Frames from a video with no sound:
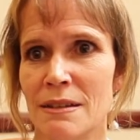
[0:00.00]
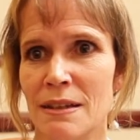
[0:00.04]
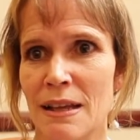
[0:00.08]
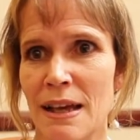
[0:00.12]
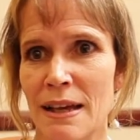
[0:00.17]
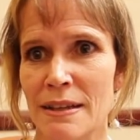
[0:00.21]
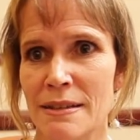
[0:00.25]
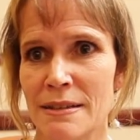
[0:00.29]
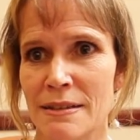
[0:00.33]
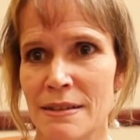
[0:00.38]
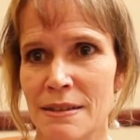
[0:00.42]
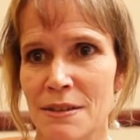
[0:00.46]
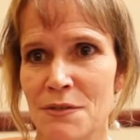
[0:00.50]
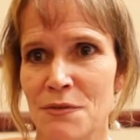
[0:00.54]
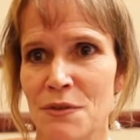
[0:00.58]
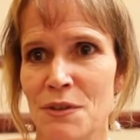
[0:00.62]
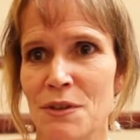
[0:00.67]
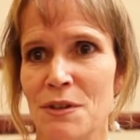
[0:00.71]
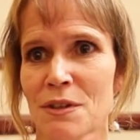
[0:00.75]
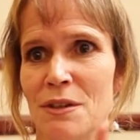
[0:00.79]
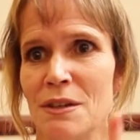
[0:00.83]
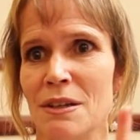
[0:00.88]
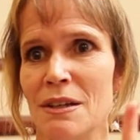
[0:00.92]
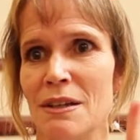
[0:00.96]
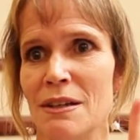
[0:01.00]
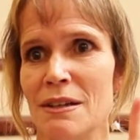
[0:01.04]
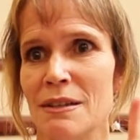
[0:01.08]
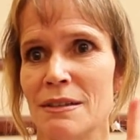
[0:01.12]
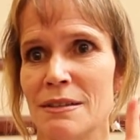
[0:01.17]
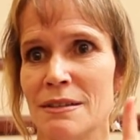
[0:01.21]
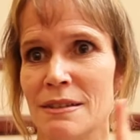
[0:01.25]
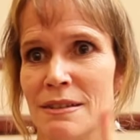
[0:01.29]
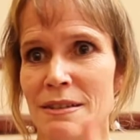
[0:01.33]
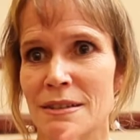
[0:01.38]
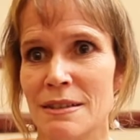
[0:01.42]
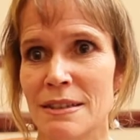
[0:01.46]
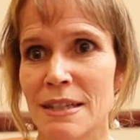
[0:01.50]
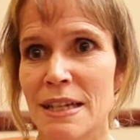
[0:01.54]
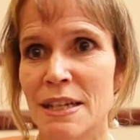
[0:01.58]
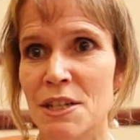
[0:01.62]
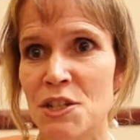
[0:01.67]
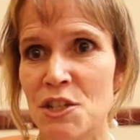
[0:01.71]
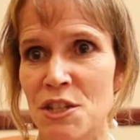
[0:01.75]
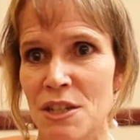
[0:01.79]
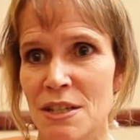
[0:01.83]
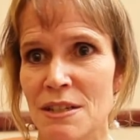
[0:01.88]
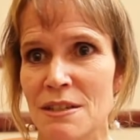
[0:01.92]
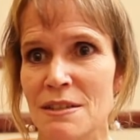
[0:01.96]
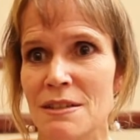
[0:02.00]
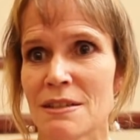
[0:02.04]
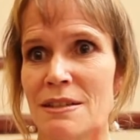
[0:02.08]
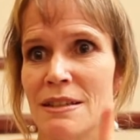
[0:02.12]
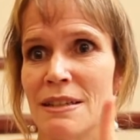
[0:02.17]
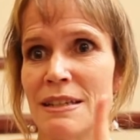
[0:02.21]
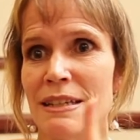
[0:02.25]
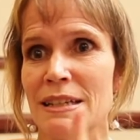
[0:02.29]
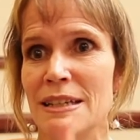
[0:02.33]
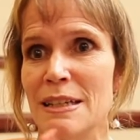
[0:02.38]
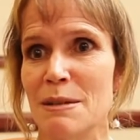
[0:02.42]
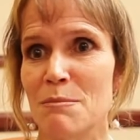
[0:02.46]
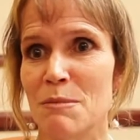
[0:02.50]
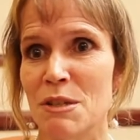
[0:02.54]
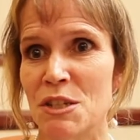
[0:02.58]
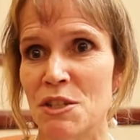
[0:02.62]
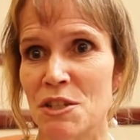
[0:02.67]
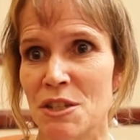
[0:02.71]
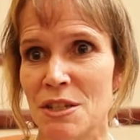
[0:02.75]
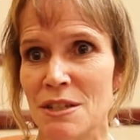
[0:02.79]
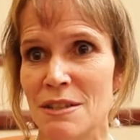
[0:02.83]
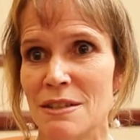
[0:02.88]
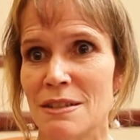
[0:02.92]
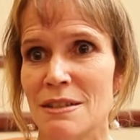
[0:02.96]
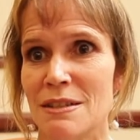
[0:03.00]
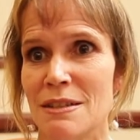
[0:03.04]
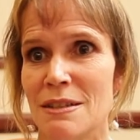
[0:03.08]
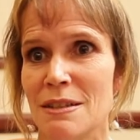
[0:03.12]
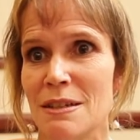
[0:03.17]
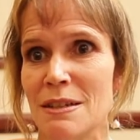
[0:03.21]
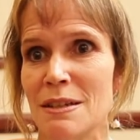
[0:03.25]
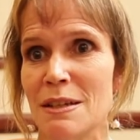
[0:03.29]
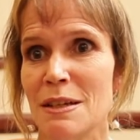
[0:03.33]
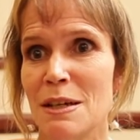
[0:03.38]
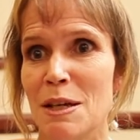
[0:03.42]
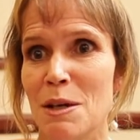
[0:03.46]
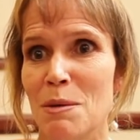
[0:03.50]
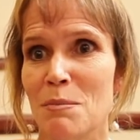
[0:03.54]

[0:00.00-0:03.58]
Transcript: S is for the sensations, the images, the